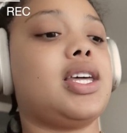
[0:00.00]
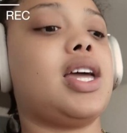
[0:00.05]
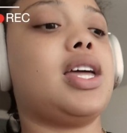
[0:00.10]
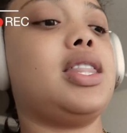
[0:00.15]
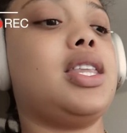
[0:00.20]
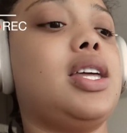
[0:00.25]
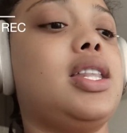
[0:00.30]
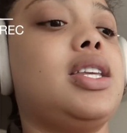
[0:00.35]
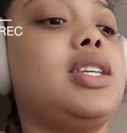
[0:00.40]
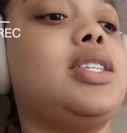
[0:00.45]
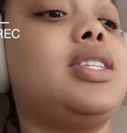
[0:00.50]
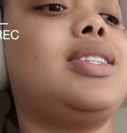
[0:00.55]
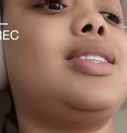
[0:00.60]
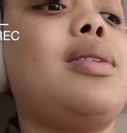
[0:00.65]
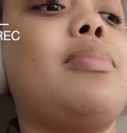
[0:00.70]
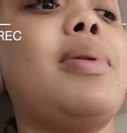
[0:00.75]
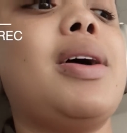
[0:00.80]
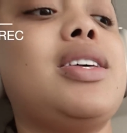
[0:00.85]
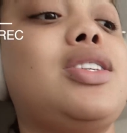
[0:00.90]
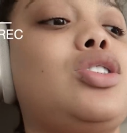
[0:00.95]
and then this is
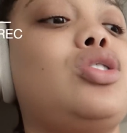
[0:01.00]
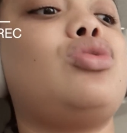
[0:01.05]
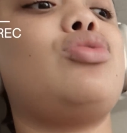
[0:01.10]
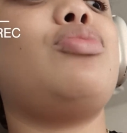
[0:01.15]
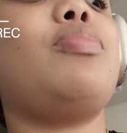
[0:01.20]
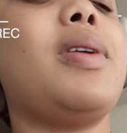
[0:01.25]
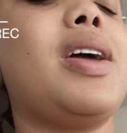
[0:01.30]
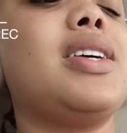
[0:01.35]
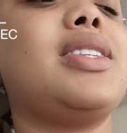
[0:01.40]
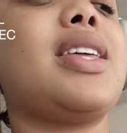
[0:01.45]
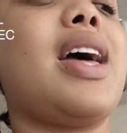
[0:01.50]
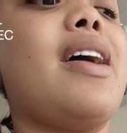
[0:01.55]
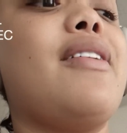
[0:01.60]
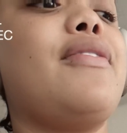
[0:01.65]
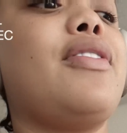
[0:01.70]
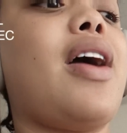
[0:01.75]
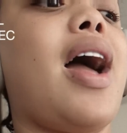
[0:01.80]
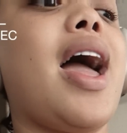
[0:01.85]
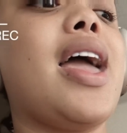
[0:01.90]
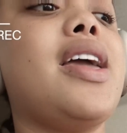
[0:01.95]
the best toothpaste
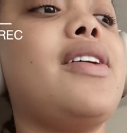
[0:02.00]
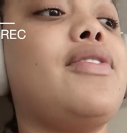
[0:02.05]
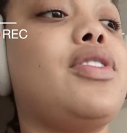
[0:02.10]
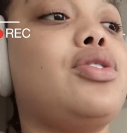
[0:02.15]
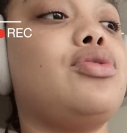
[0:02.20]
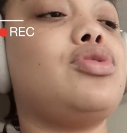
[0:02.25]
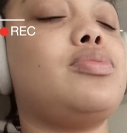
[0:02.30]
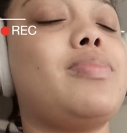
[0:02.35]
ever. I even use